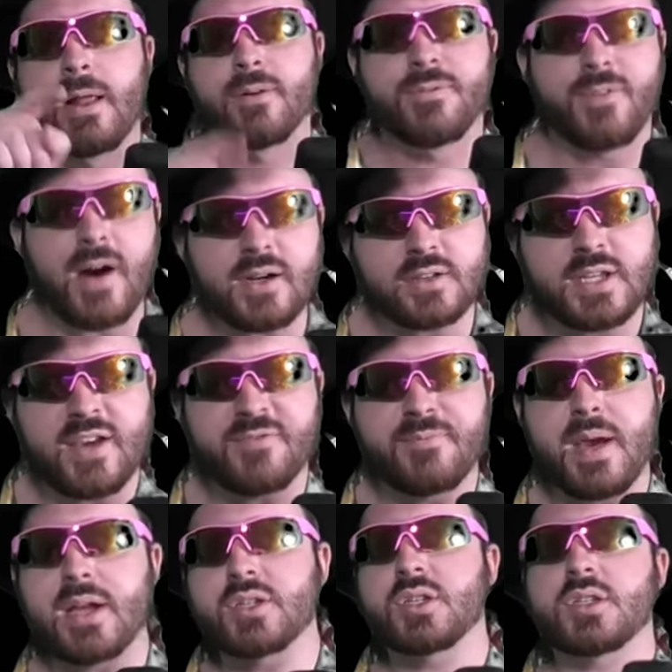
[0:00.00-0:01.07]
Fuck death
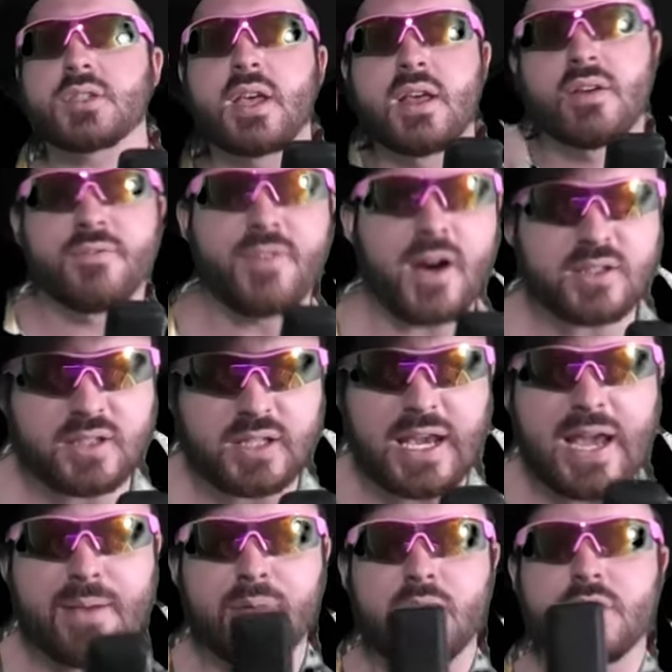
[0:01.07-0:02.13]
matches, fuck the
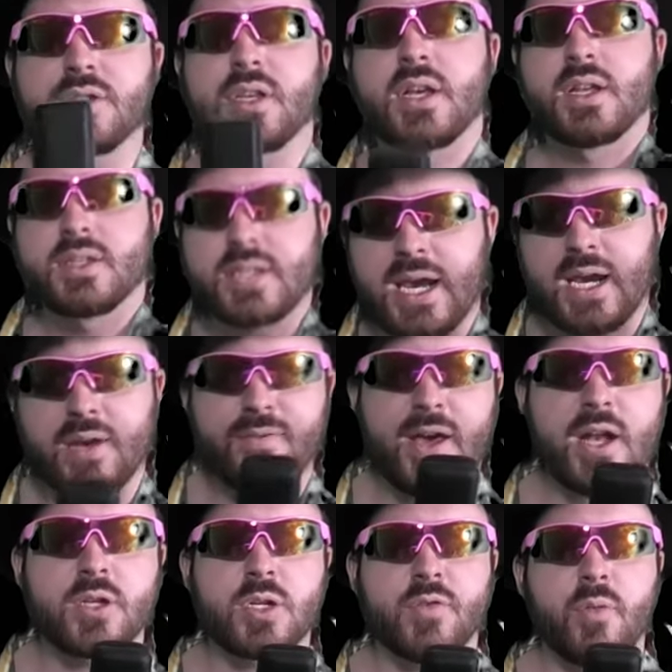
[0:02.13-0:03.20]
gamblers, take
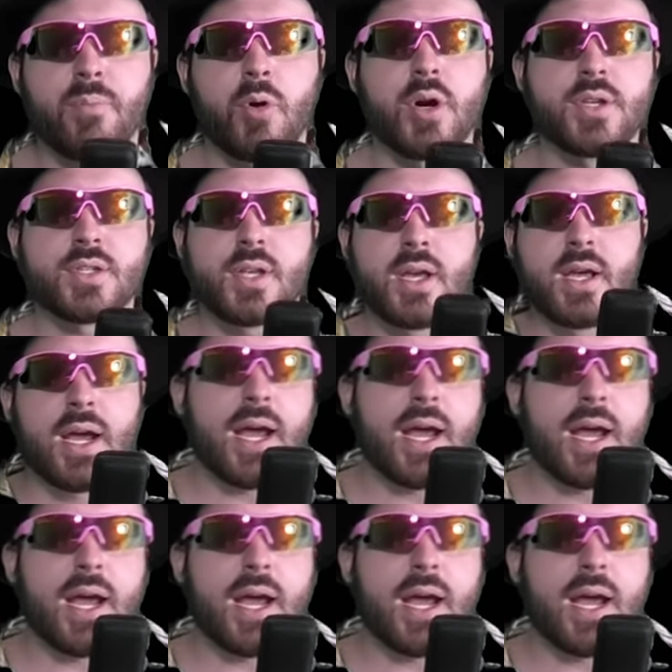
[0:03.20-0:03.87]
advantage of it, boys.